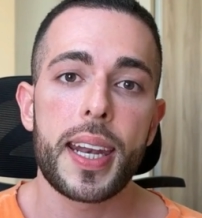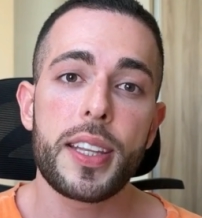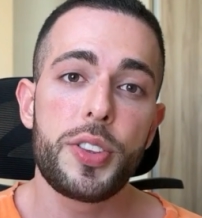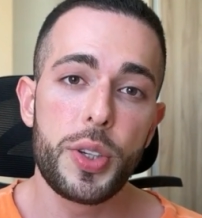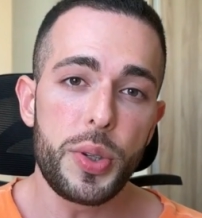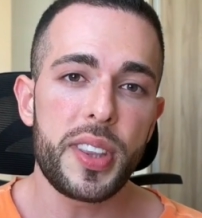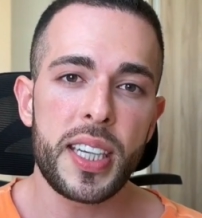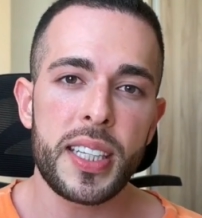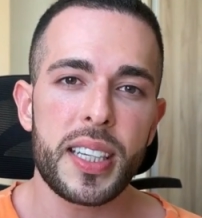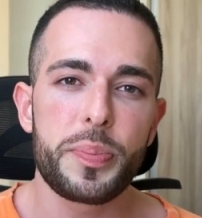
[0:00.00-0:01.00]
And I do
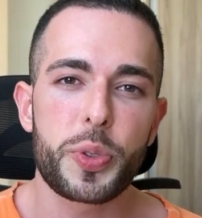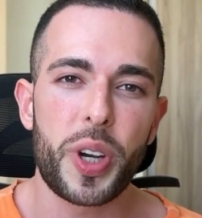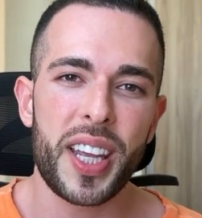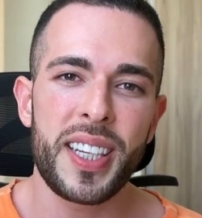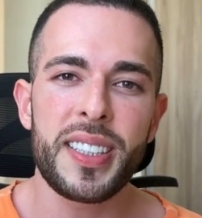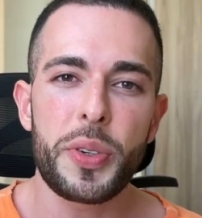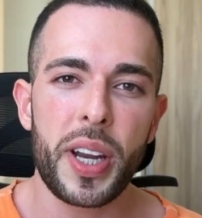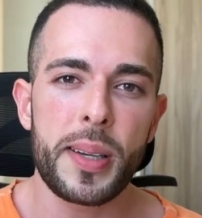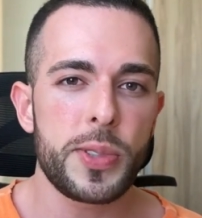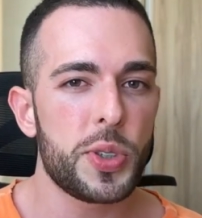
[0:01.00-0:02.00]
think upgrading the
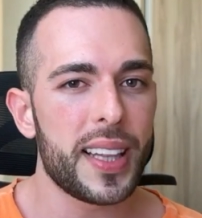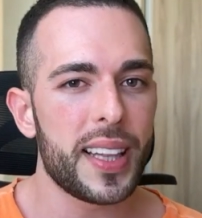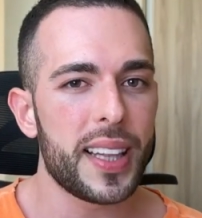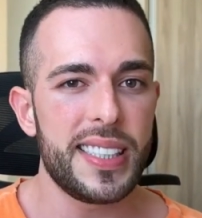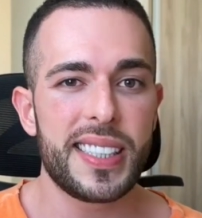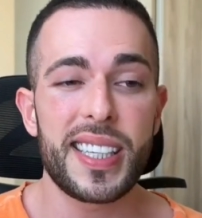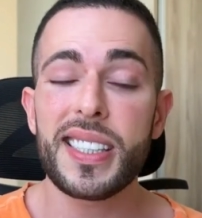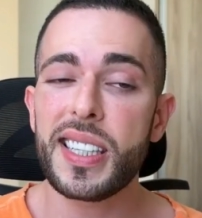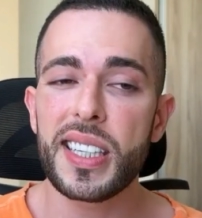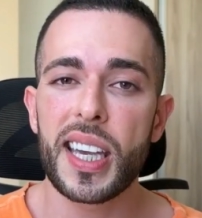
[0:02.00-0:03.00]
RAM to at least
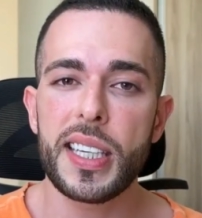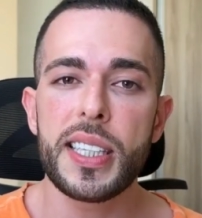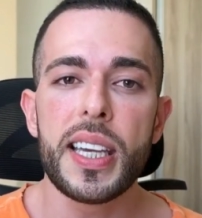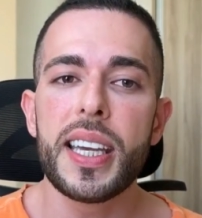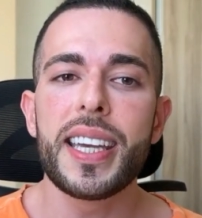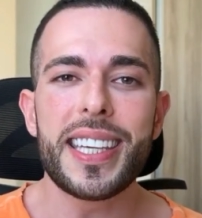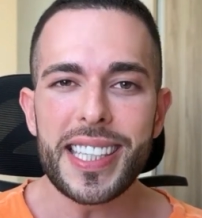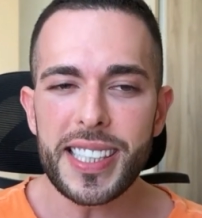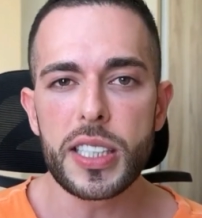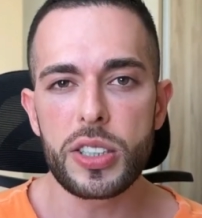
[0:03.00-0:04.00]
16 gigs
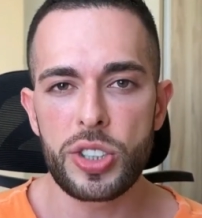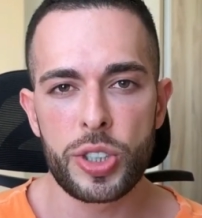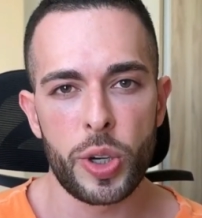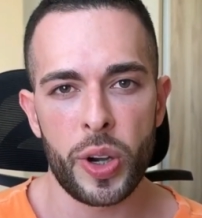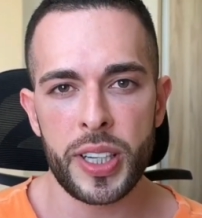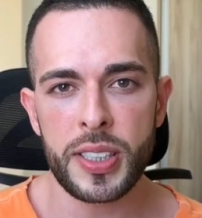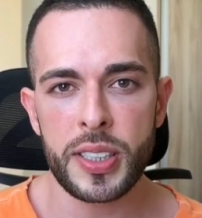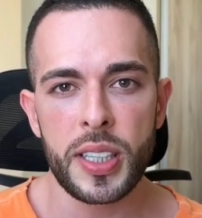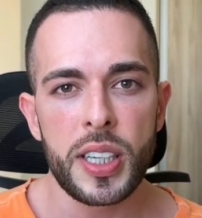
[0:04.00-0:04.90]
is a good choice,